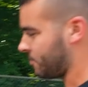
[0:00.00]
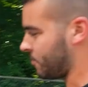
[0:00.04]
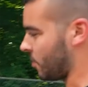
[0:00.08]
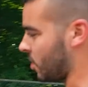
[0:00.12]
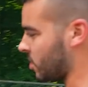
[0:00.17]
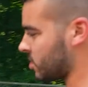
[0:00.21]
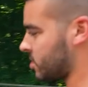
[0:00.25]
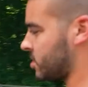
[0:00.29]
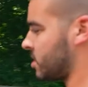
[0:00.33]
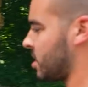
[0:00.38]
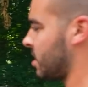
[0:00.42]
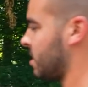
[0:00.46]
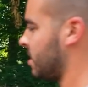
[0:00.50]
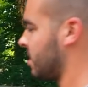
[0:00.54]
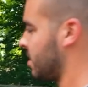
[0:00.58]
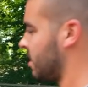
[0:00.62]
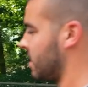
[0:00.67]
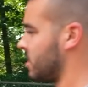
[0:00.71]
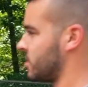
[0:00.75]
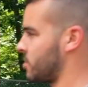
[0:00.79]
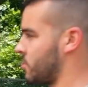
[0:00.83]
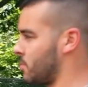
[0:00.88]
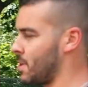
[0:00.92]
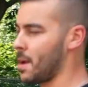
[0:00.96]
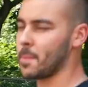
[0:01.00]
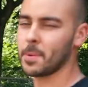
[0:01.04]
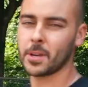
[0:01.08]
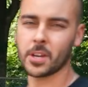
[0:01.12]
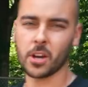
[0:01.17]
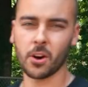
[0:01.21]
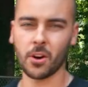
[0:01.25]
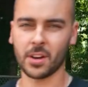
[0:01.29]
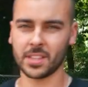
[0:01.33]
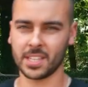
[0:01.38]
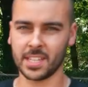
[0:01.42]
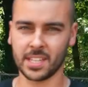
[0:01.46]
First, a ceramic
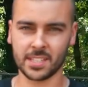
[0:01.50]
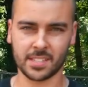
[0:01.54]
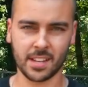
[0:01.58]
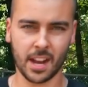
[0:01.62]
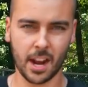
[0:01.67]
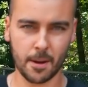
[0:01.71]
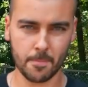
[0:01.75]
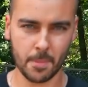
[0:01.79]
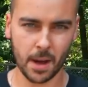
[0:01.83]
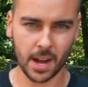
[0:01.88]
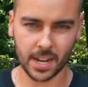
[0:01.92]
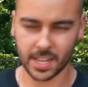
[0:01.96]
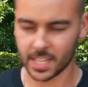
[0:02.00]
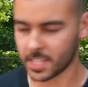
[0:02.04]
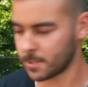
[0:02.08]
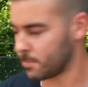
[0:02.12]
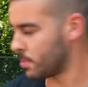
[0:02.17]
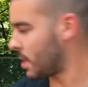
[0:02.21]
coat on the entire body. It's